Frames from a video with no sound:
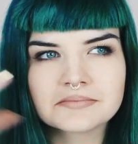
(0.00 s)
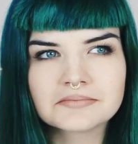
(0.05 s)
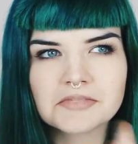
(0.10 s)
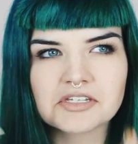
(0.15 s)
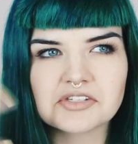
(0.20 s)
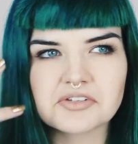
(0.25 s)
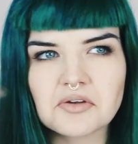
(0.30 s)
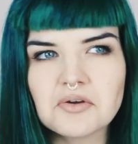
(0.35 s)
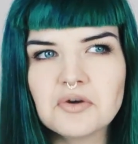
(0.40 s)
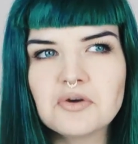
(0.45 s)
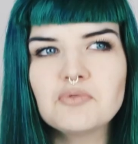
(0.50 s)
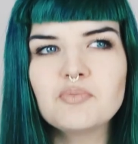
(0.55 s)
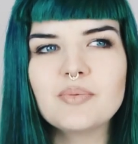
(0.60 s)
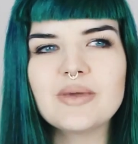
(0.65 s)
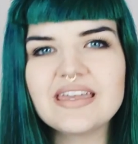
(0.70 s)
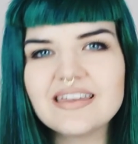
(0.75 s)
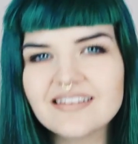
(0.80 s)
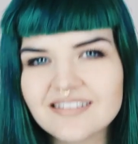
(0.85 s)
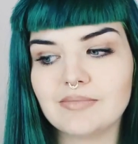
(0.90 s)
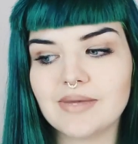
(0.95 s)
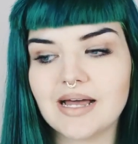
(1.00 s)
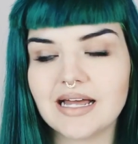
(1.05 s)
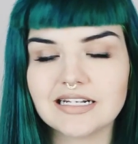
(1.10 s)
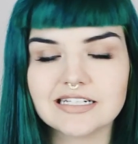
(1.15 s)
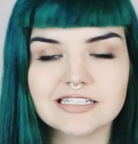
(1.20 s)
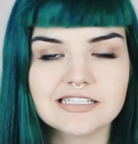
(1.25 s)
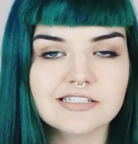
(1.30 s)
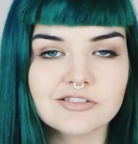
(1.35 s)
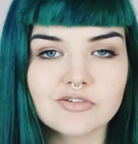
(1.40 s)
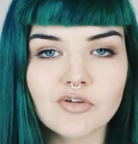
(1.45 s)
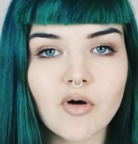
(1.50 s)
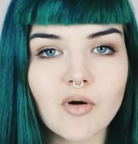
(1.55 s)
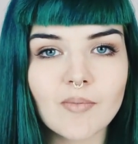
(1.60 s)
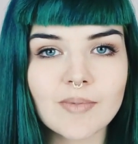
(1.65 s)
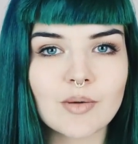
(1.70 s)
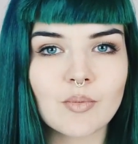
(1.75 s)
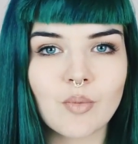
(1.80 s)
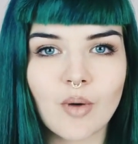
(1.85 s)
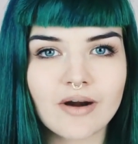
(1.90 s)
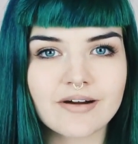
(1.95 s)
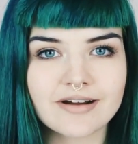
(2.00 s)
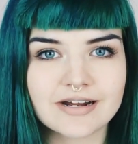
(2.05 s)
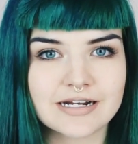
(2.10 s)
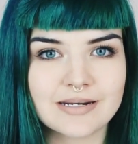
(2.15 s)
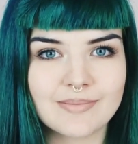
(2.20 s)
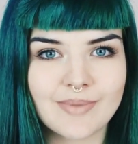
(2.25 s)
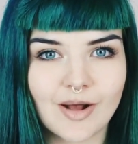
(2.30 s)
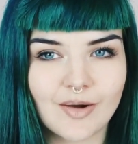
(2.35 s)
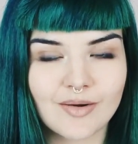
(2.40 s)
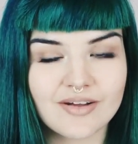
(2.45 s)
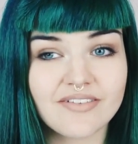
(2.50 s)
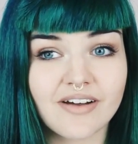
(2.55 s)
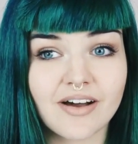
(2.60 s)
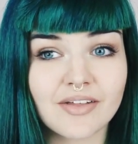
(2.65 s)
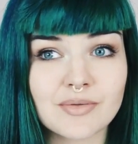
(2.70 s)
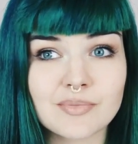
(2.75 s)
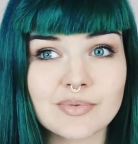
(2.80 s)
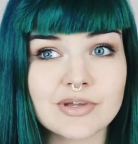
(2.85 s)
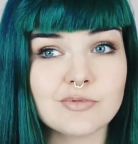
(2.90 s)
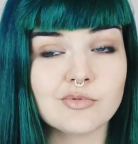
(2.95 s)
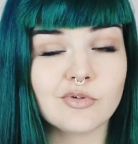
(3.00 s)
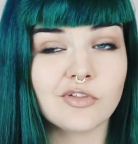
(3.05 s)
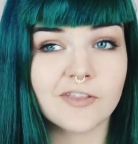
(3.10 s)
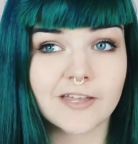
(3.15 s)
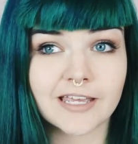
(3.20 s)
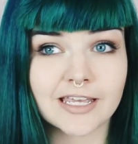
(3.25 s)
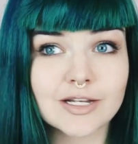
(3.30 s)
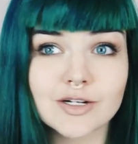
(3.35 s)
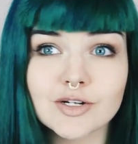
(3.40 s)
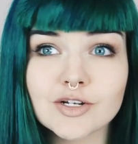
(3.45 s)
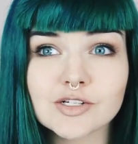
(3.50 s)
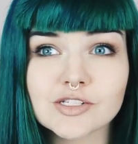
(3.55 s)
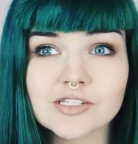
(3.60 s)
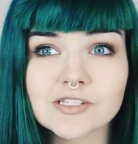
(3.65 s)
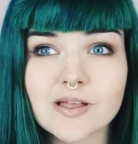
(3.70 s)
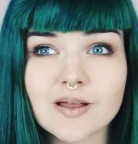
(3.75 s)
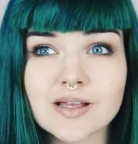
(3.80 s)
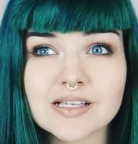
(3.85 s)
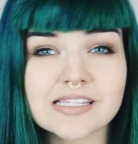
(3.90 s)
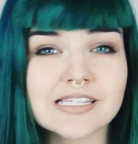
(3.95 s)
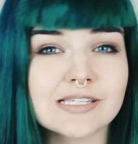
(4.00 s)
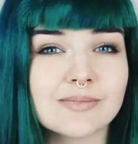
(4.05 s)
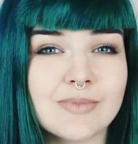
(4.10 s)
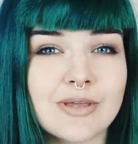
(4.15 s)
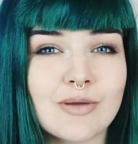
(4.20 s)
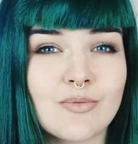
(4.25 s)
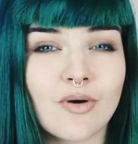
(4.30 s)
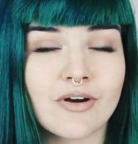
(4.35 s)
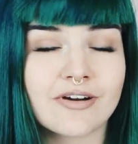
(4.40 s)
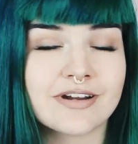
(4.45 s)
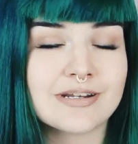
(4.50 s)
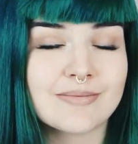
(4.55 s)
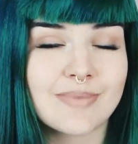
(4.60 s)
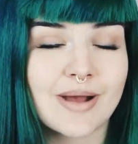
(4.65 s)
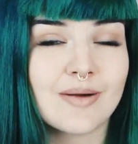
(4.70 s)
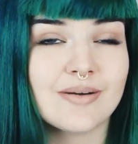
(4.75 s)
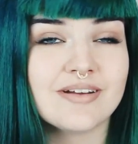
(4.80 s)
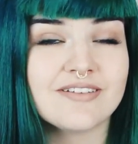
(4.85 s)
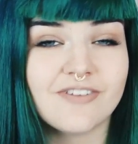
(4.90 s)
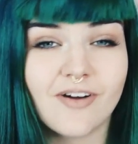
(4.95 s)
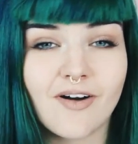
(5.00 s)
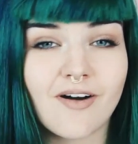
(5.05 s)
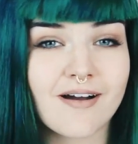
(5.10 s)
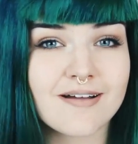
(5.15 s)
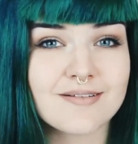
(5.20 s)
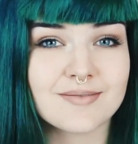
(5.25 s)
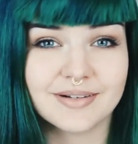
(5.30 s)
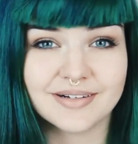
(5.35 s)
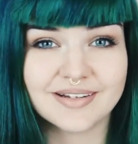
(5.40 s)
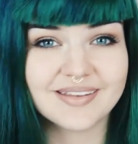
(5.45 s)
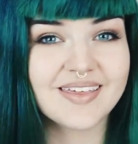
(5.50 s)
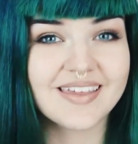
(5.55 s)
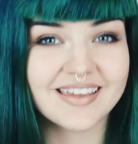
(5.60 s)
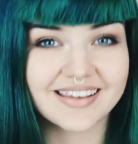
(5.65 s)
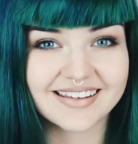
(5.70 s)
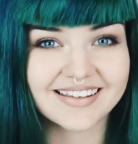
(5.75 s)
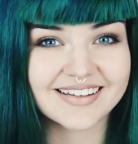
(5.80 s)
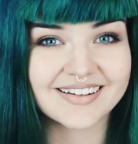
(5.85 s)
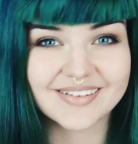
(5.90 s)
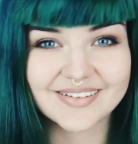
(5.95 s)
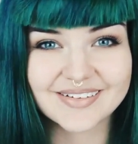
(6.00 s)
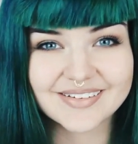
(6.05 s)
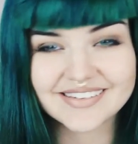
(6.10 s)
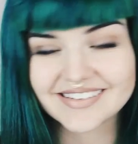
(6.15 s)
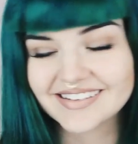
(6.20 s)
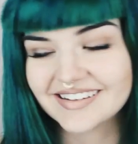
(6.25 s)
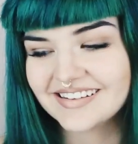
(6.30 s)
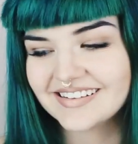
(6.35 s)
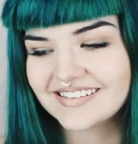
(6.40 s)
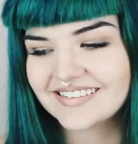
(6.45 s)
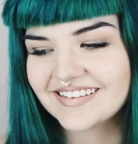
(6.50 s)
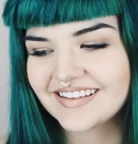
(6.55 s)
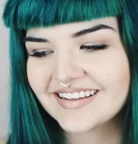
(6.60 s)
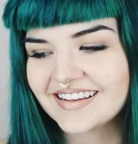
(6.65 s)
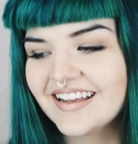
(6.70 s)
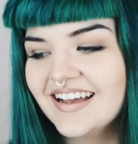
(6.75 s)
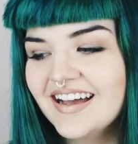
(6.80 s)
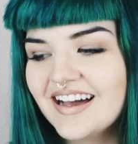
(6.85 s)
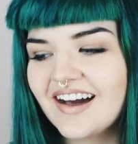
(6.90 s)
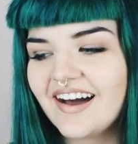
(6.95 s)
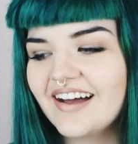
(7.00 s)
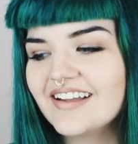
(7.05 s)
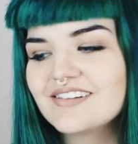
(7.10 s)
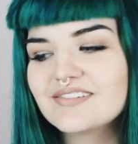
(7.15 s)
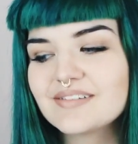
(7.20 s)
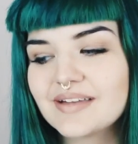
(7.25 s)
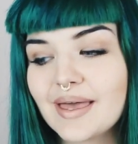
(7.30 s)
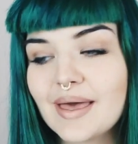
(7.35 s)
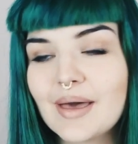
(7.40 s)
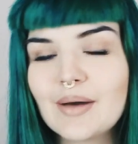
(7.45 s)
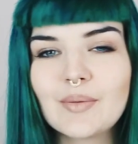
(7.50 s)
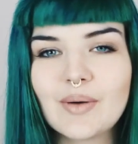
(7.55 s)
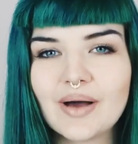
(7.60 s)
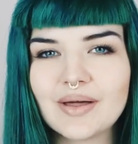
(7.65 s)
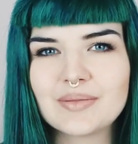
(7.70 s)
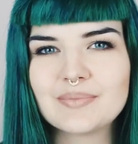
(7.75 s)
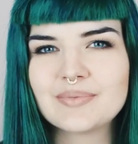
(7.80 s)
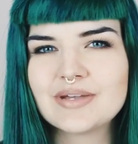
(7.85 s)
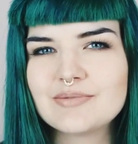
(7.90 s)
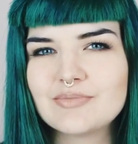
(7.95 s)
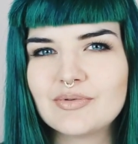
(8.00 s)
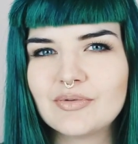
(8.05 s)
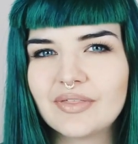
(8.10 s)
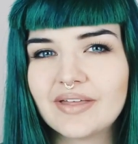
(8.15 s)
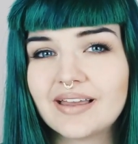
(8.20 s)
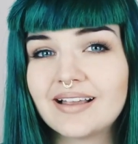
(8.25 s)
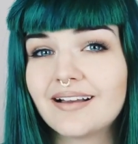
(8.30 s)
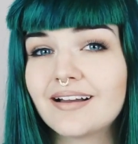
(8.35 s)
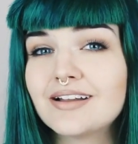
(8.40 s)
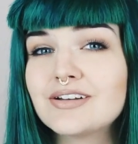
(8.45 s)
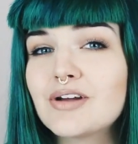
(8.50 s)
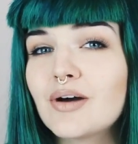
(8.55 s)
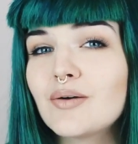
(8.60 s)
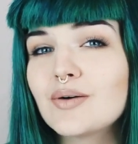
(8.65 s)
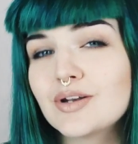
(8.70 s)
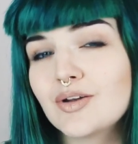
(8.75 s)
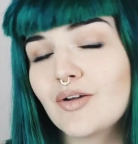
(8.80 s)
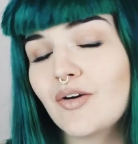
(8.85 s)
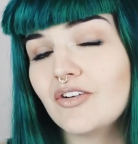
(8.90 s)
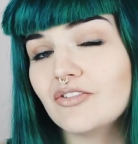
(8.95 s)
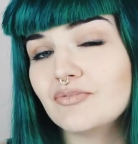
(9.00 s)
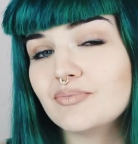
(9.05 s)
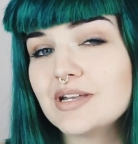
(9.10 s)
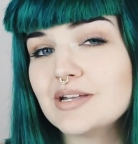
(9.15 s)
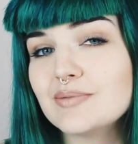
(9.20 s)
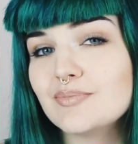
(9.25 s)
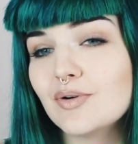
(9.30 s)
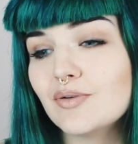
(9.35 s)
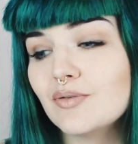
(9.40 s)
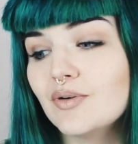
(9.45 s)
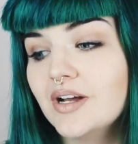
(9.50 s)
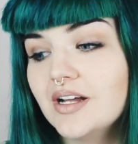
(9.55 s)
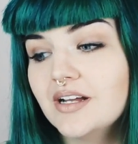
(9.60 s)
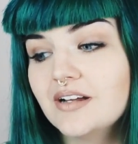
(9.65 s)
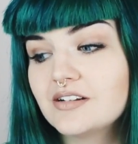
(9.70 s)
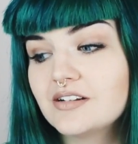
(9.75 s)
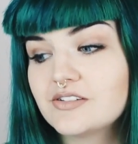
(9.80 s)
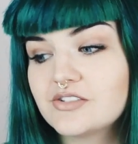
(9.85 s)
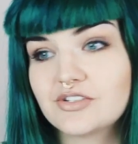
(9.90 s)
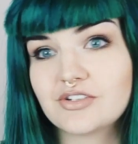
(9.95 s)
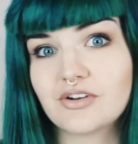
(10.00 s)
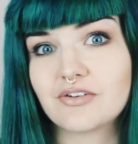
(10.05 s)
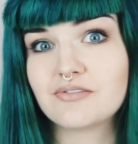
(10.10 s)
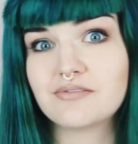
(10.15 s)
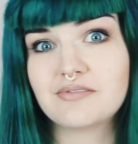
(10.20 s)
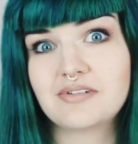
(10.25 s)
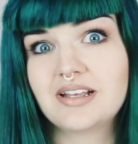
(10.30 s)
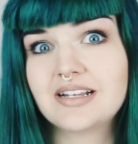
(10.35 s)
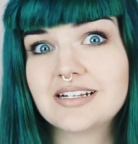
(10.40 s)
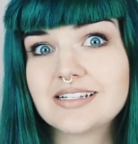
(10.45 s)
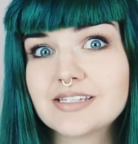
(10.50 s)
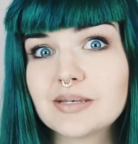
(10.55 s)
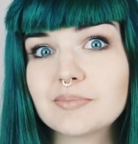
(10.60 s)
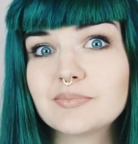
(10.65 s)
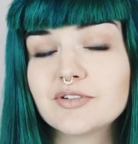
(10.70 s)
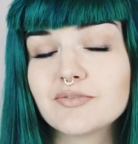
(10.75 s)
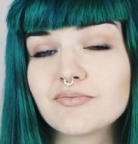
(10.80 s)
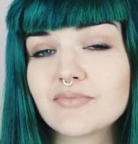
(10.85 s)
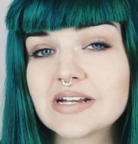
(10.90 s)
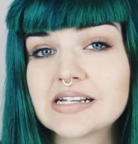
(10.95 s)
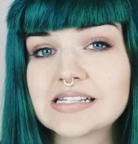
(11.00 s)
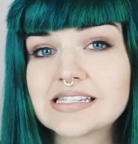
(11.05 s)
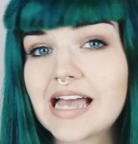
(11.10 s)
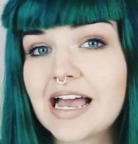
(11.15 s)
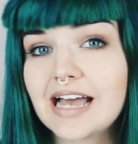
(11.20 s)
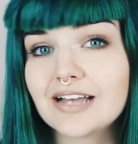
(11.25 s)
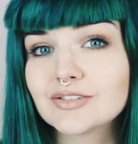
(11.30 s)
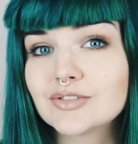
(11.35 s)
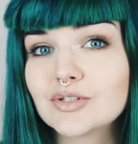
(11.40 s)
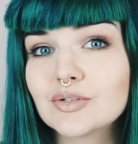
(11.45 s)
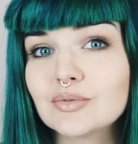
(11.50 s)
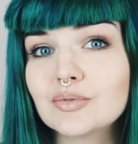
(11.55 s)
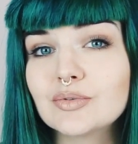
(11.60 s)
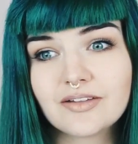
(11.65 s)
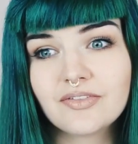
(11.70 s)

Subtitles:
so hoopy. And this is not me worrying about if other people think it looks nice, it's me worrying about if I'm gonna think it looks nice. Like, I don't care what other people think. I know a lot of people don't like septum rings at all.